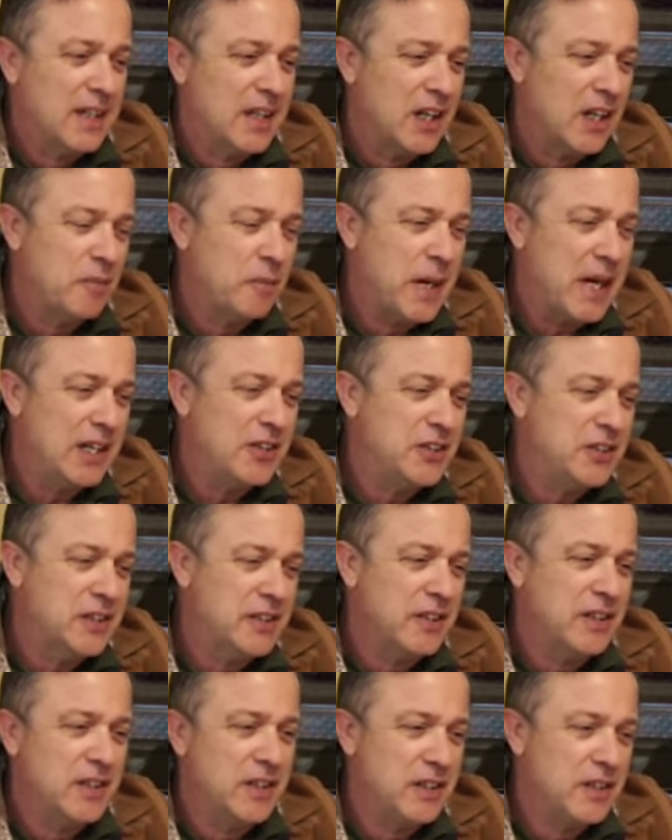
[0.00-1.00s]

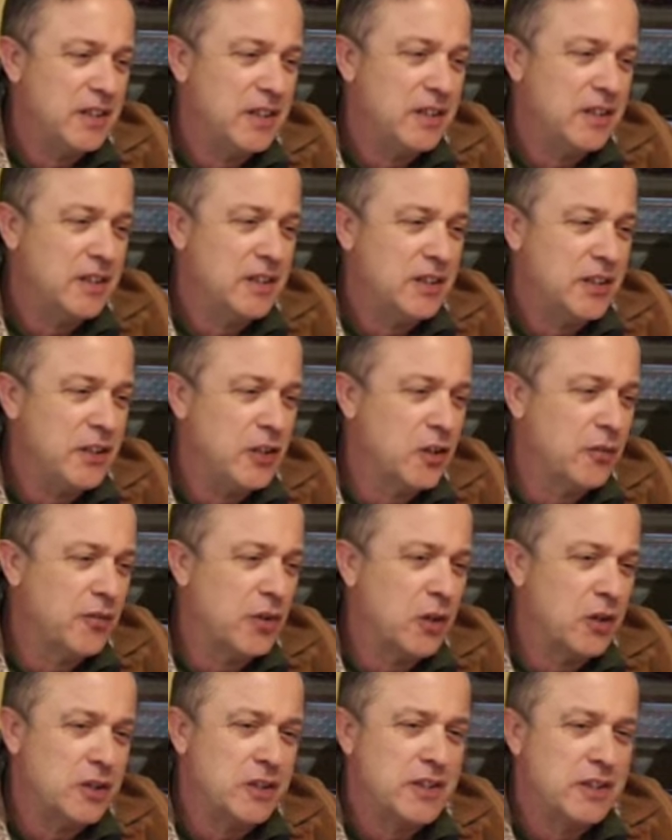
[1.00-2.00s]
imagine the
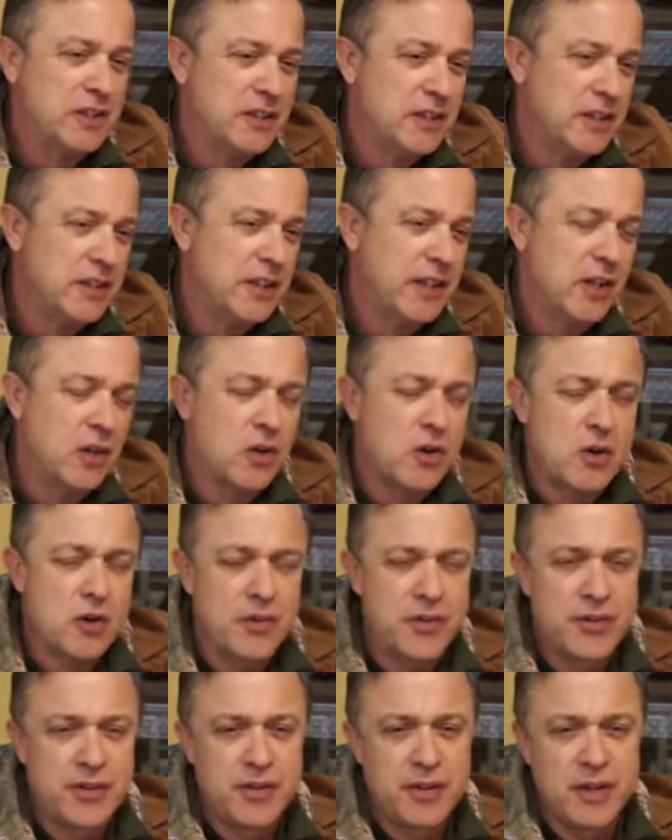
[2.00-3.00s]
universe, the
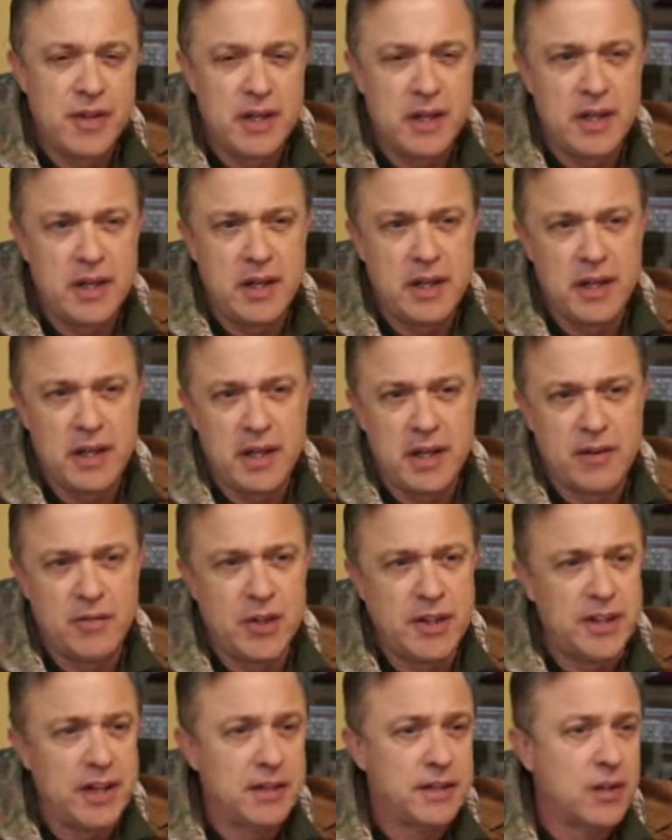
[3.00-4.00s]
earth, and
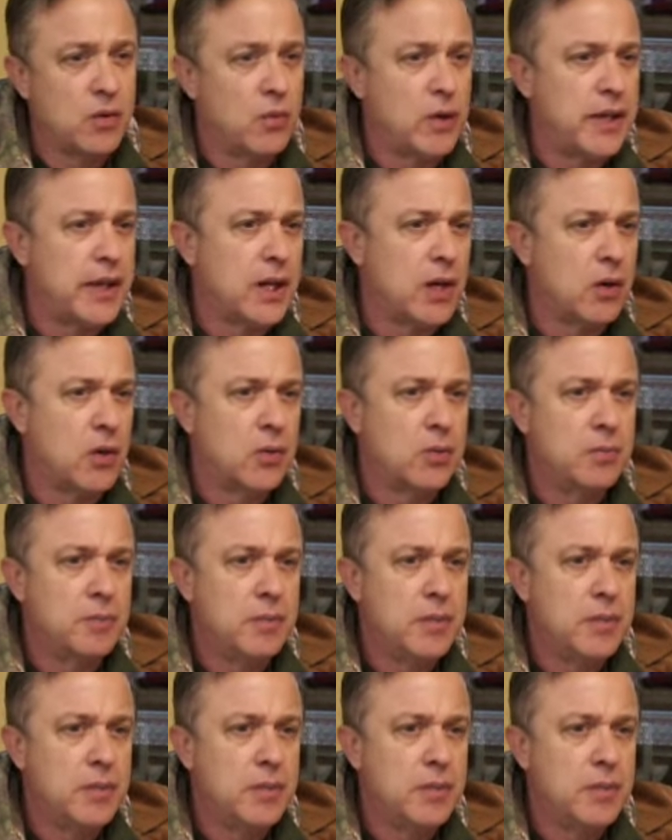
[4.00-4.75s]
everything that we know